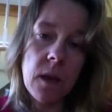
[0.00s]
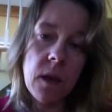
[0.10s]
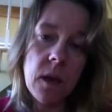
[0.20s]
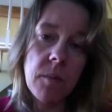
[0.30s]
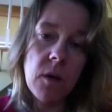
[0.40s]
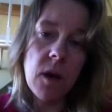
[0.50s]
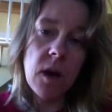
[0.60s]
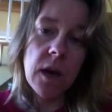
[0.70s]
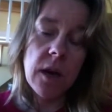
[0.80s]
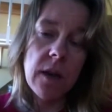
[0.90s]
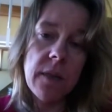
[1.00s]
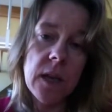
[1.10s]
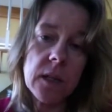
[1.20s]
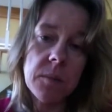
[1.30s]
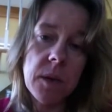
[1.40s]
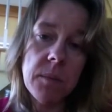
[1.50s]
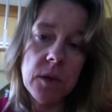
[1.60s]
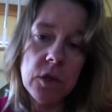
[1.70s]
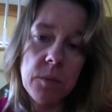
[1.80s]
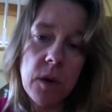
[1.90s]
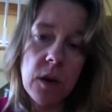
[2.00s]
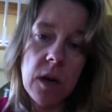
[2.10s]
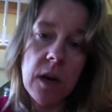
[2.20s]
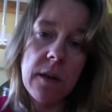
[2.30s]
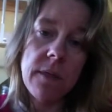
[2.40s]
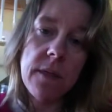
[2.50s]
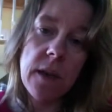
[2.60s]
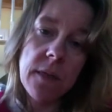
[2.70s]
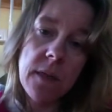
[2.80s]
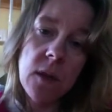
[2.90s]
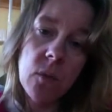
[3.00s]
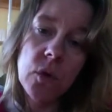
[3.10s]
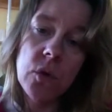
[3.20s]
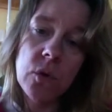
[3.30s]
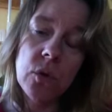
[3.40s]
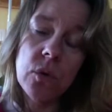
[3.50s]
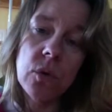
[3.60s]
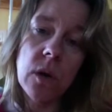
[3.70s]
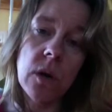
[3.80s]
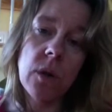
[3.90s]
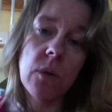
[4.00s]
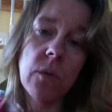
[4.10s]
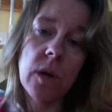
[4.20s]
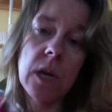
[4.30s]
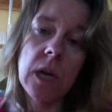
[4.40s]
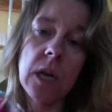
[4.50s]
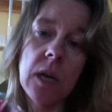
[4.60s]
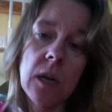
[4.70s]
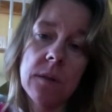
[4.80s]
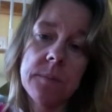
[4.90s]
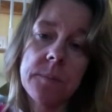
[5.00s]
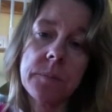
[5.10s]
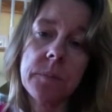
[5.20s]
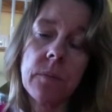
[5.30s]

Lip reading: and that's my benchmark, and then they will do another one in